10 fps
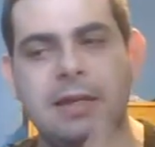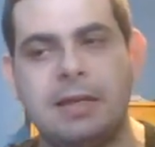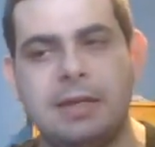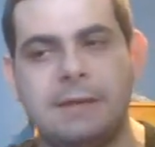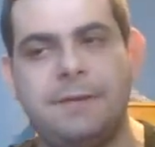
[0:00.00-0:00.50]

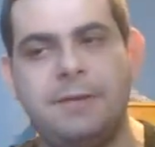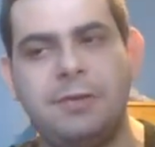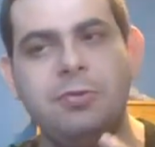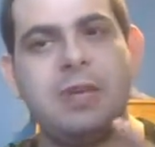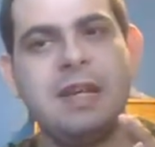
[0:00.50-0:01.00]
if
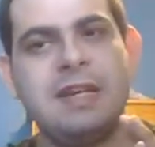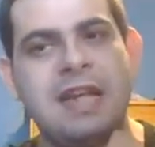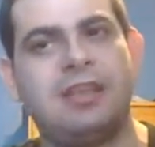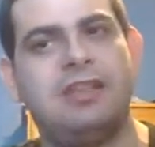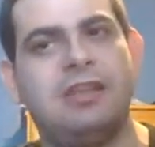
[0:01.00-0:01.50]
you
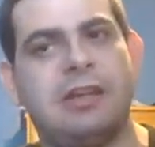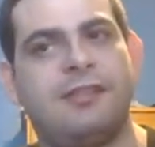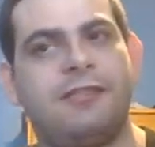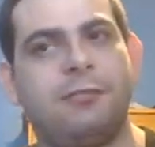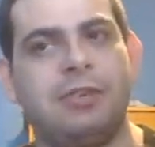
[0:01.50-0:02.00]
connect
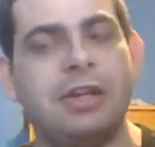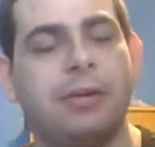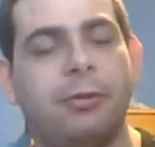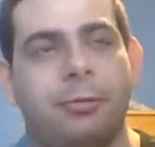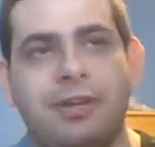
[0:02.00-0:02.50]
this with the
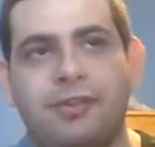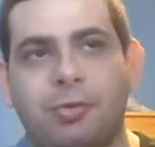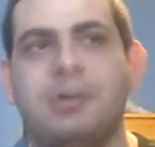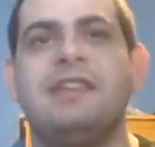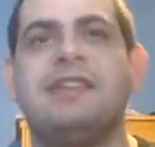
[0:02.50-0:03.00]
other three
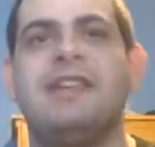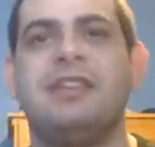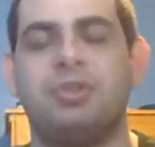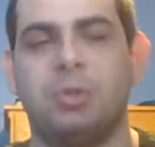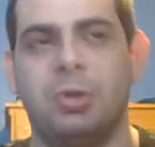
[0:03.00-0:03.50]
stories in
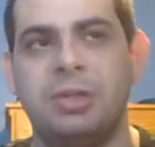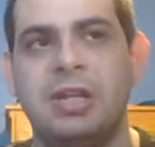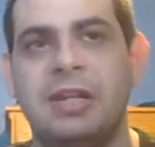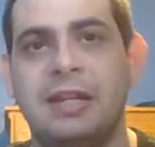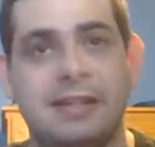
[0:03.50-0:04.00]
the
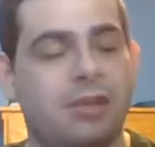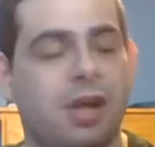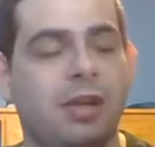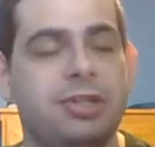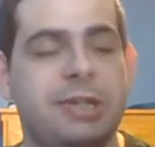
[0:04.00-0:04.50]
trilogy, in the
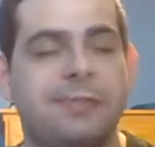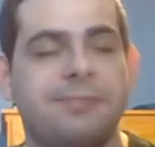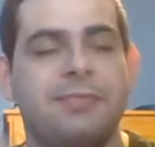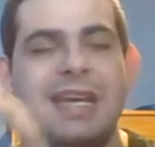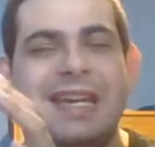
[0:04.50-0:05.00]
tetralogy,
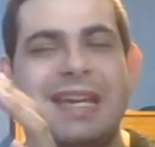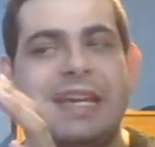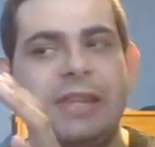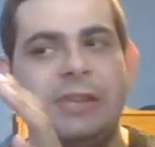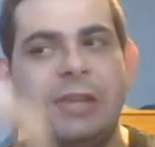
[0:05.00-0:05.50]

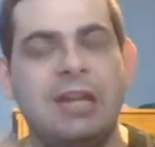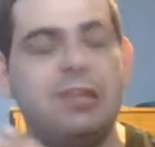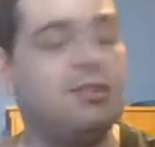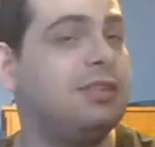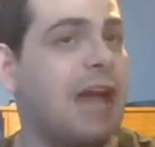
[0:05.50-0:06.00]

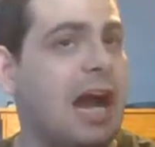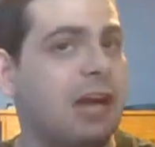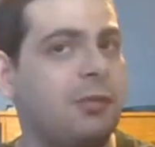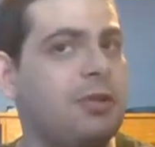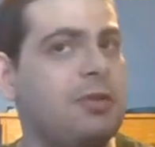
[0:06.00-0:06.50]
then
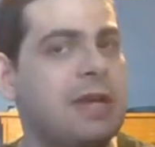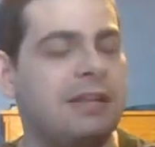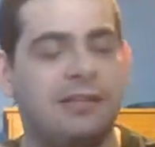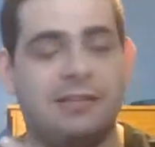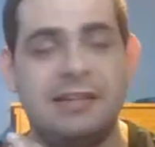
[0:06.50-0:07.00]
that's where you
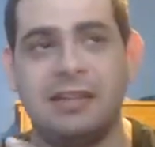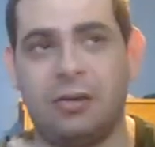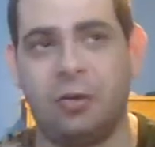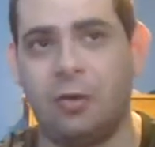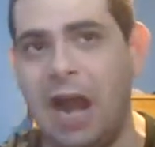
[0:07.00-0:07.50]
get to see the
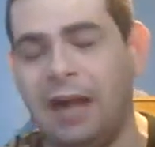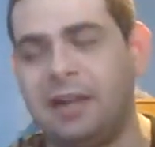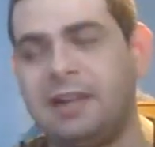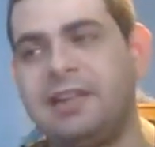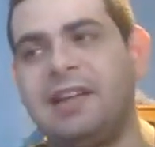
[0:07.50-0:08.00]

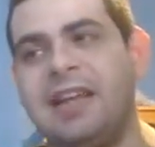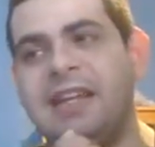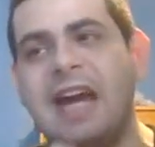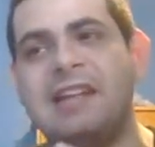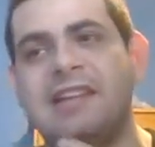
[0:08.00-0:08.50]
cracks, and
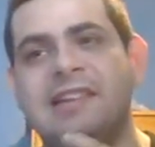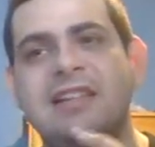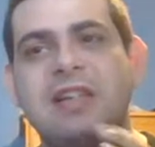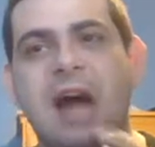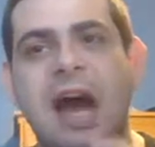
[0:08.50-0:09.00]
that is
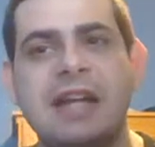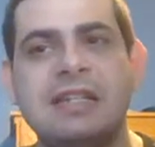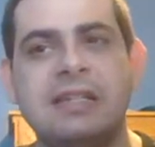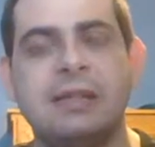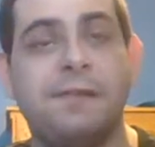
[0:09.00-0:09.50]
the
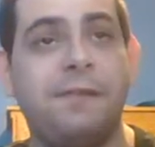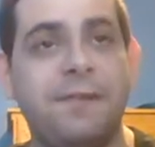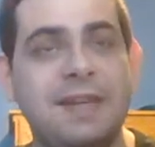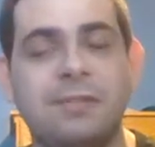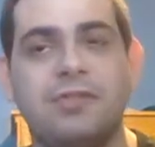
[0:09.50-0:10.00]
idea of
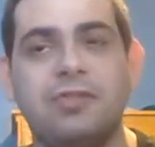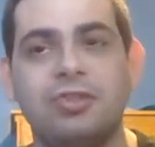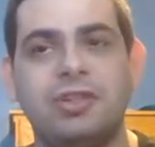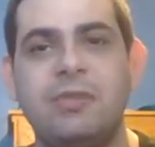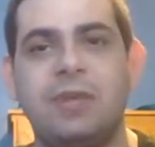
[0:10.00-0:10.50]
themes.
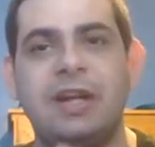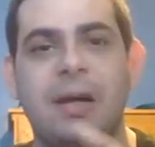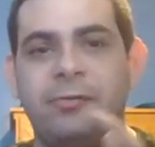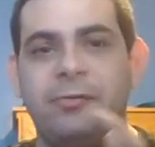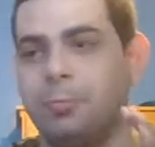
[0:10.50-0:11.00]
Usually, when it
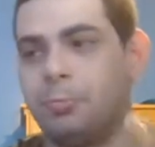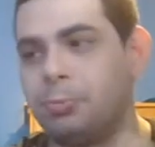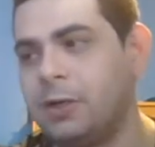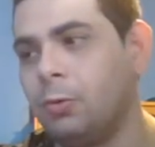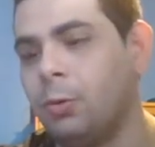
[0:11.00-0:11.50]
comes to a
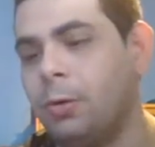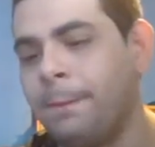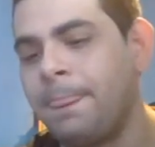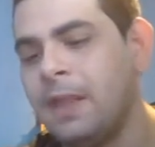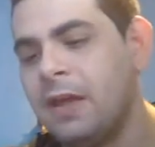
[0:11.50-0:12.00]

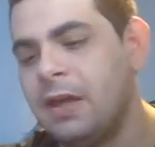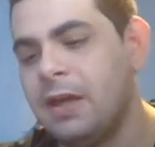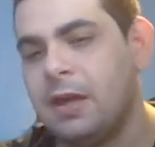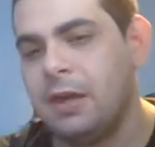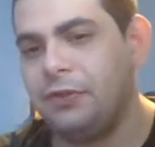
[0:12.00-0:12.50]
prequel
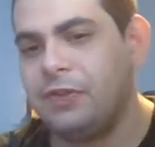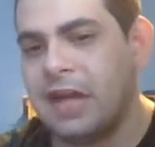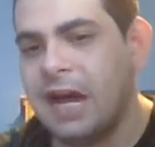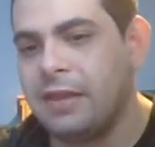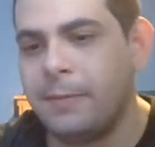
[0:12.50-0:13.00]
the
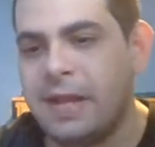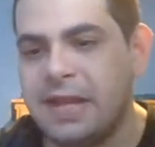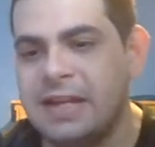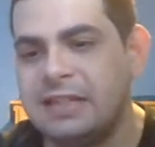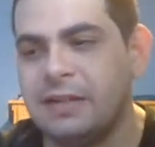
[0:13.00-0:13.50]
uh, the main
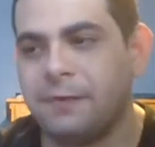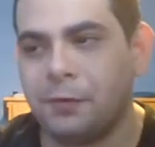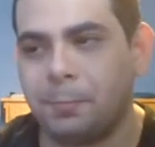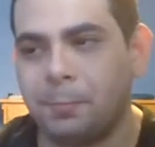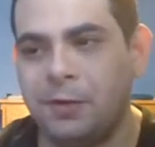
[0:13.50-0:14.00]
idea for
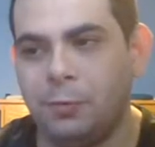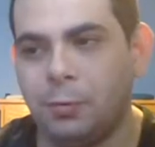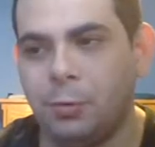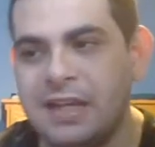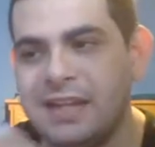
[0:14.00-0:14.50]
the
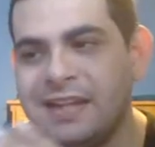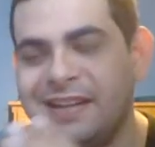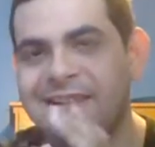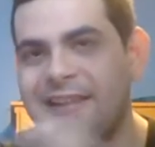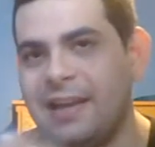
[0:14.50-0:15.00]
prequel is
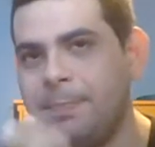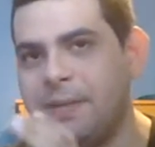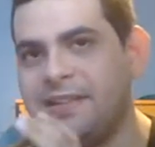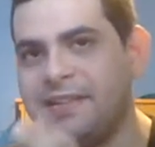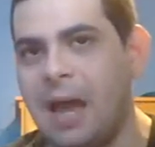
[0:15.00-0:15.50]
to set up
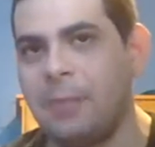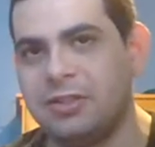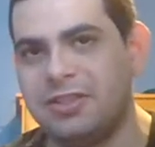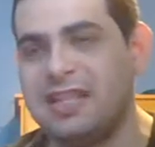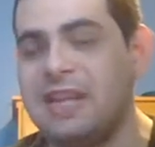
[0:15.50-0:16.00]

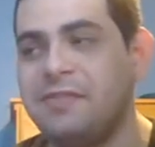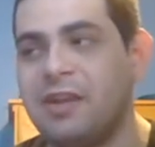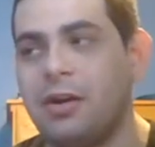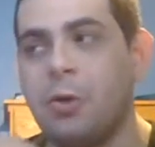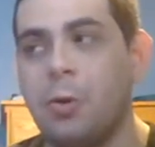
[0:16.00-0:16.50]
established themes
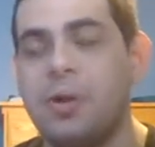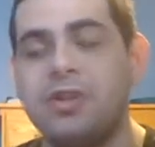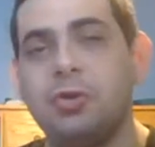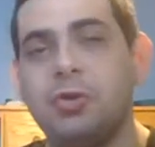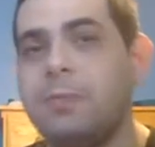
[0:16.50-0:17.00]
that are
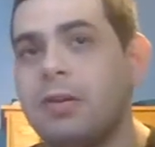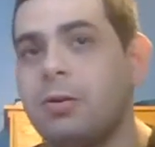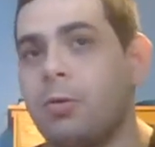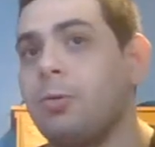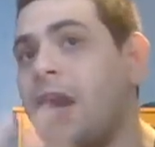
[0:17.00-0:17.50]
going to appear
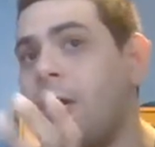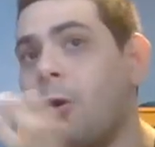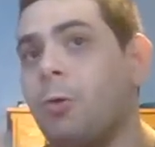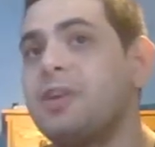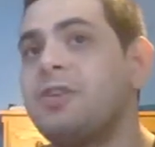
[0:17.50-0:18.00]
or that are
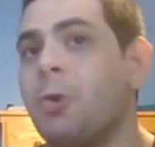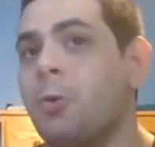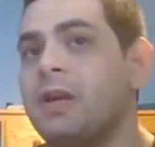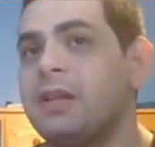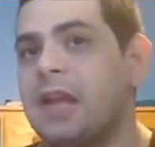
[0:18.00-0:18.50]
already
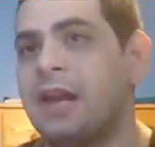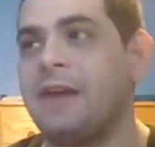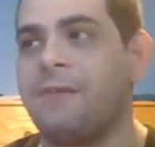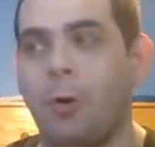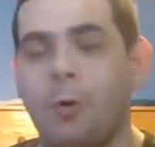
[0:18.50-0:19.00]
going that
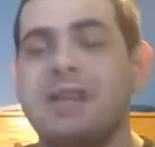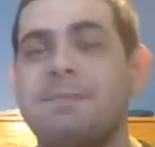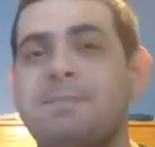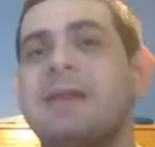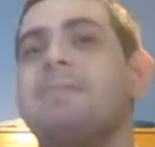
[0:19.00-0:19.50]
have already
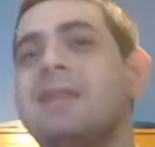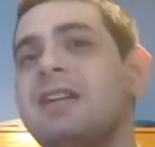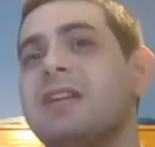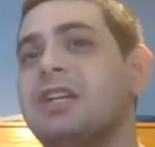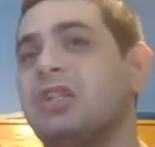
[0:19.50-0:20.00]
been
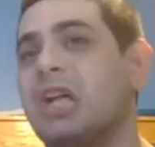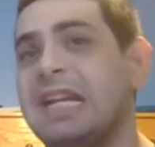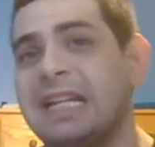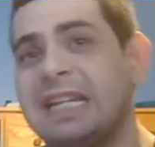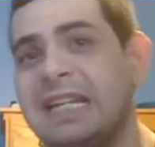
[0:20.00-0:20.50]
appeared and try
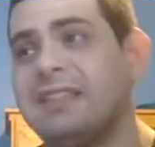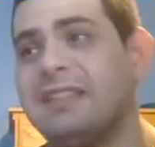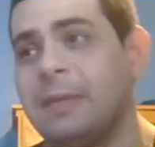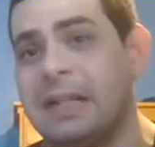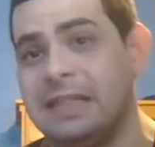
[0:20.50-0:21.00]
and
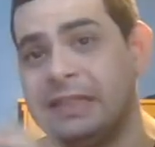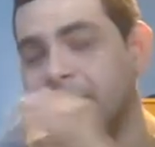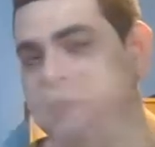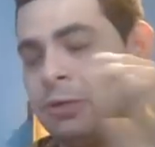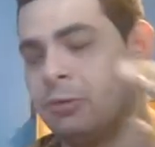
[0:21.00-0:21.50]
connect them and you
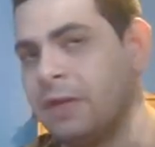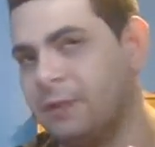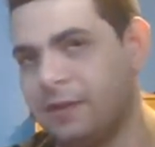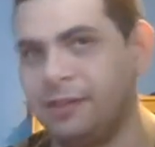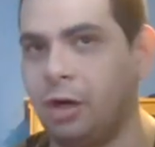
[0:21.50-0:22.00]
know give
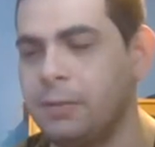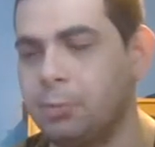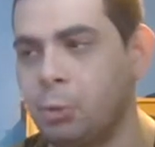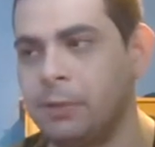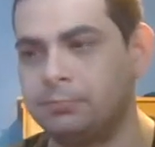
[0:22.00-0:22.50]
us a starting
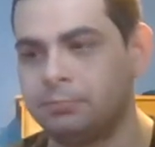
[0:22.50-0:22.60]
point.